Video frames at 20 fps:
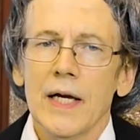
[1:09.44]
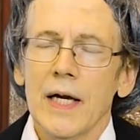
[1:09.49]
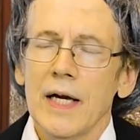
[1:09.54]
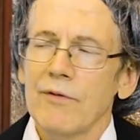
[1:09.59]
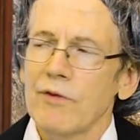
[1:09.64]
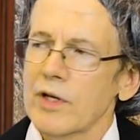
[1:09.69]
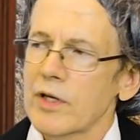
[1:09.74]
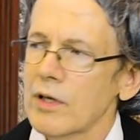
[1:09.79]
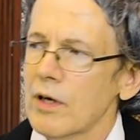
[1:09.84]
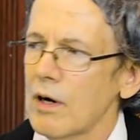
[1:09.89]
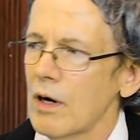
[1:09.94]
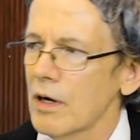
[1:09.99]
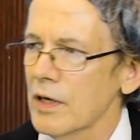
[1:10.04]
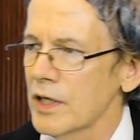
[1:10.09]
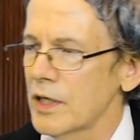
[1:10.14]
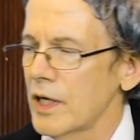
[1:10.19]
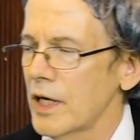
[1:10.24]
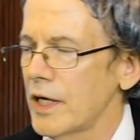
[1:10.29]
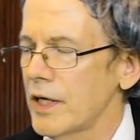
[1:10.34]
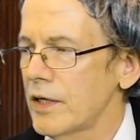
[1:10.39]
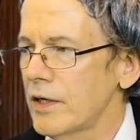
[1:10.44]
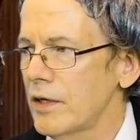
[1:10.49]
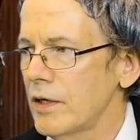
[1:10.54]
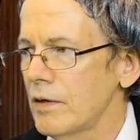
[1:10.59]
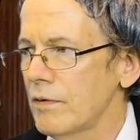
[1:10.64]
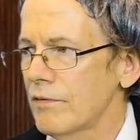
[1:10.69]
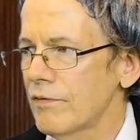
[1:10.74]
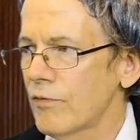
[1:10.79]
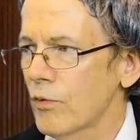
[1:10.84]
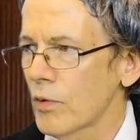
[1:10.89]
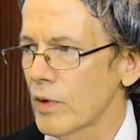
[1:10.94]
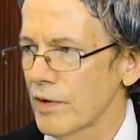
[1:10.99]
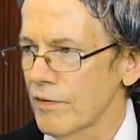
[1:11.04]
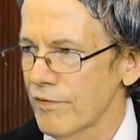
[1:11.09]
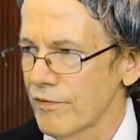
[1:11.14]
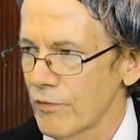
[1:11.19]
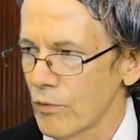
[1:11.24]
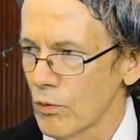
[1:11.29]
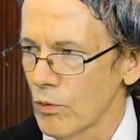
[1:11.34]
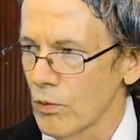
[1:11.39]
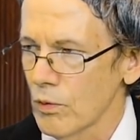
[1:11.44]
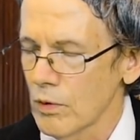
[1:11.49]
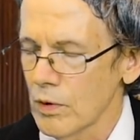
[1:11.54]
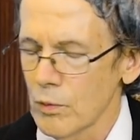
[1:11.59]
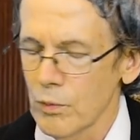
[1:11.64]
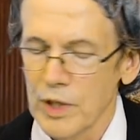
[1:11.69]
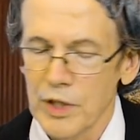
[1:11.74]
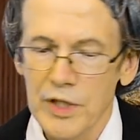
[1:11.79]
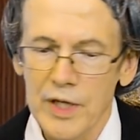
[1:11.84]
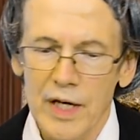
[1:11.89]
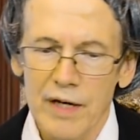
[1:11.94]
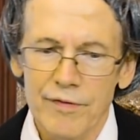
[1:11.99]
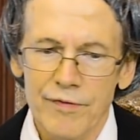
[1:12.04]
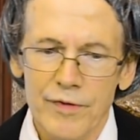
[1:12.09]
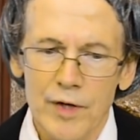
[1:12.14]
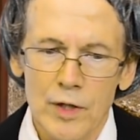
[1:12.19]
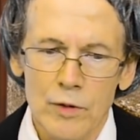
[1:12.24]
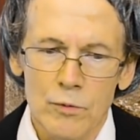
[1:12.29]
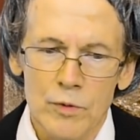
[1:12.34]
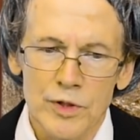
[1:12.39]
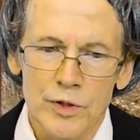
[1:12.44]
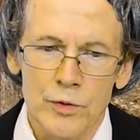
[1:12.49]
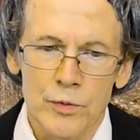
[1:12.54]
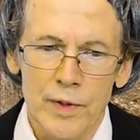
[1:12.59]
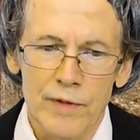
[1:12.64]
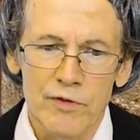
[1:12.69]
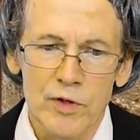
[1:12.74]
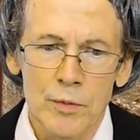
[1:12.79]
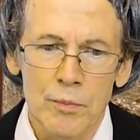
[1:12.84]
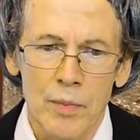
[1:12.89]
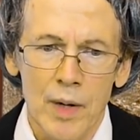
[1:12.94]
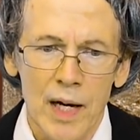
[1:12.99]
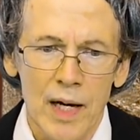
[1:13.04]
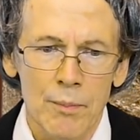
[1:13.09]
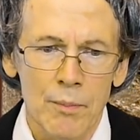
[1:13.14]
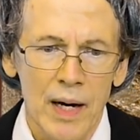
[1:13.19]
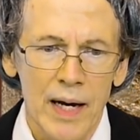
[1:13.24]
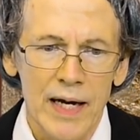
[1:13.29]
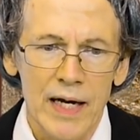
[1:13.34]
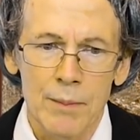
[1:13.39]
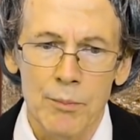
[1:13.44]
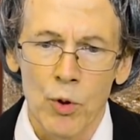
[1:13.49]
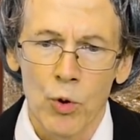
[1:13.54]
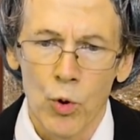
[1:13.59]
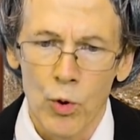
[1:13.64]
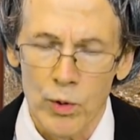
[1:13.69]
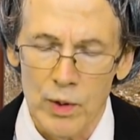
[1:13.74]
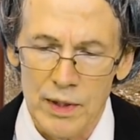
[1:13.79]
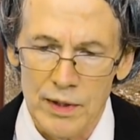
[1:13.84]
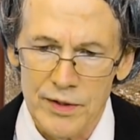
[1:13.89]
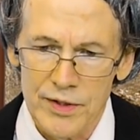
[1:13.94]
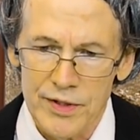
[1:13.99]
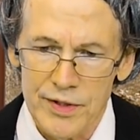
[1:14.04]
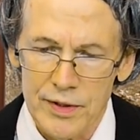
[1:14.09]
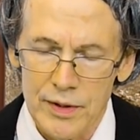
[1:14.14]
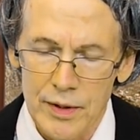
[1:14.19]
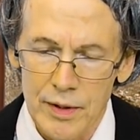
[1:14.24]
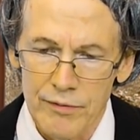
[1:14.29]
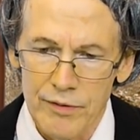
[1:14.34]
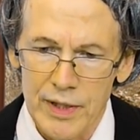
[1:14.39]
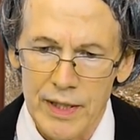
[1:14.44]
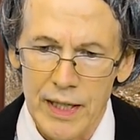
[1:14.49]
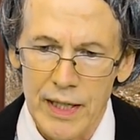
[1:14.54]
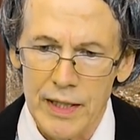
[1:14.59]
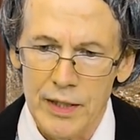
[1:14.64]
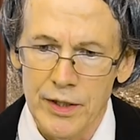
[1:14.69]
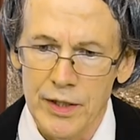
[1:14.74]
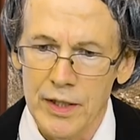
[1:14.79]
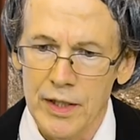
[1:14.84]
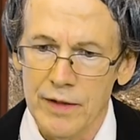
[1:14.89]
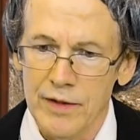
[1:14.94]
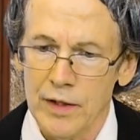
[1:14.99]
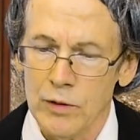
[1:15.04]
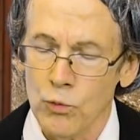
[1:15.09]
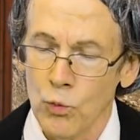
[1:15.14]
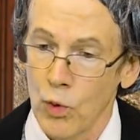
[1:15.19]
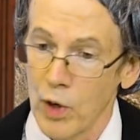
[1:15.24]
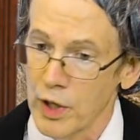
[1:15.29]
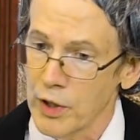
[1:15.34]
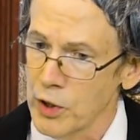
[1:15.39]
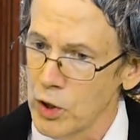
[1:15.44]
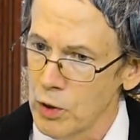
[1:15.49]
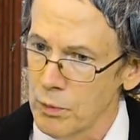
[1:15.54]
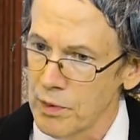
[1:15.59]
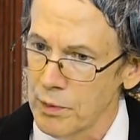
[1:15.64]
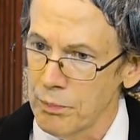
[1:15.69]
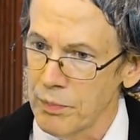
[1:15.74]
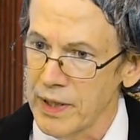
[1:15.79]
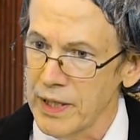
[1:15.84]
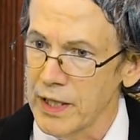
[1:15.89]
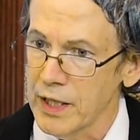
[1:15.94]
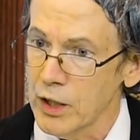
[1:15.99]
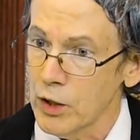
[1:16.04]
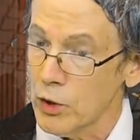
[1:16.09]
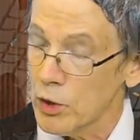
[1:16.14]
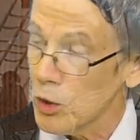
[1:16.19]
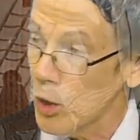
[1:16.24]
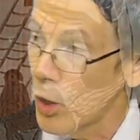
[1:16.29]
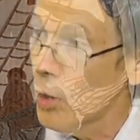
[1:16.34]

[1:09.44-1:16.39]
gave a talk in 1844, which I felt was driven by my abhorrence of the idea that one human being could